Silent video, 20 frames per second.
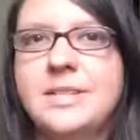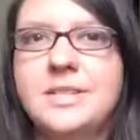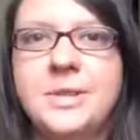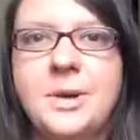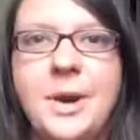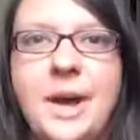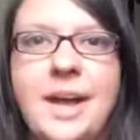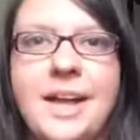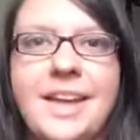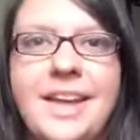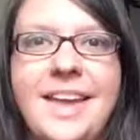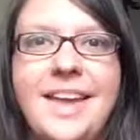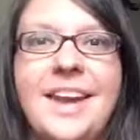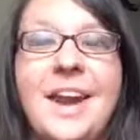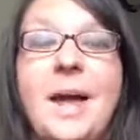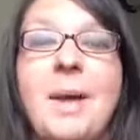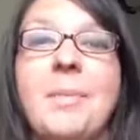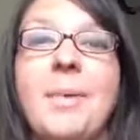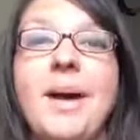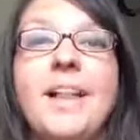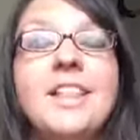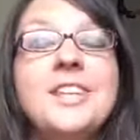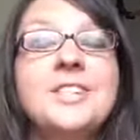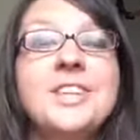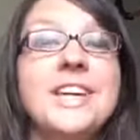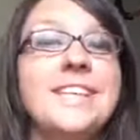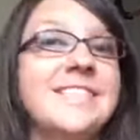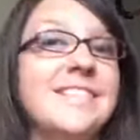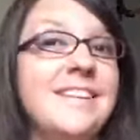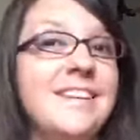So again, I
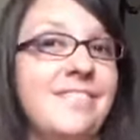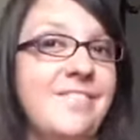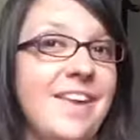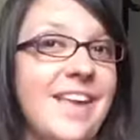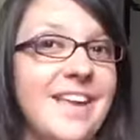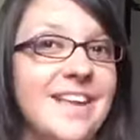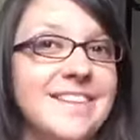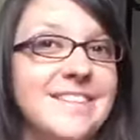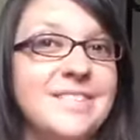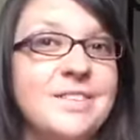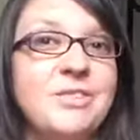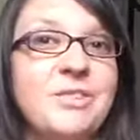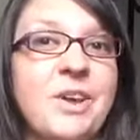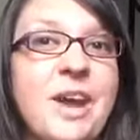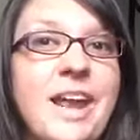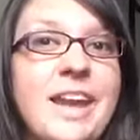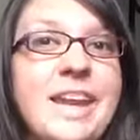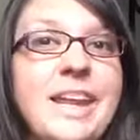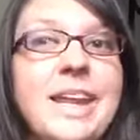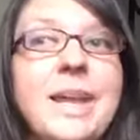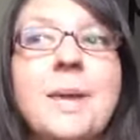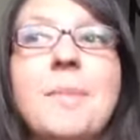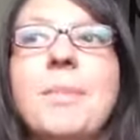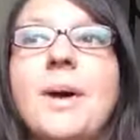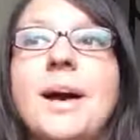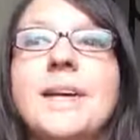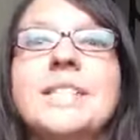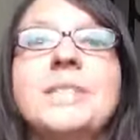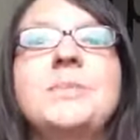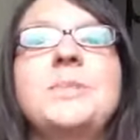apologize in advance for any
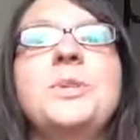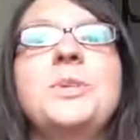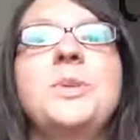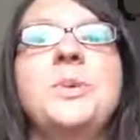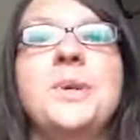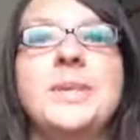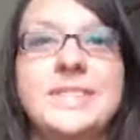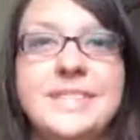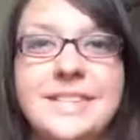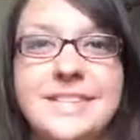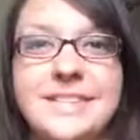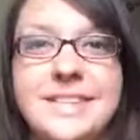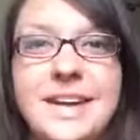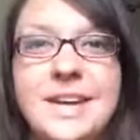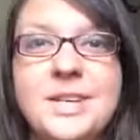possible noises.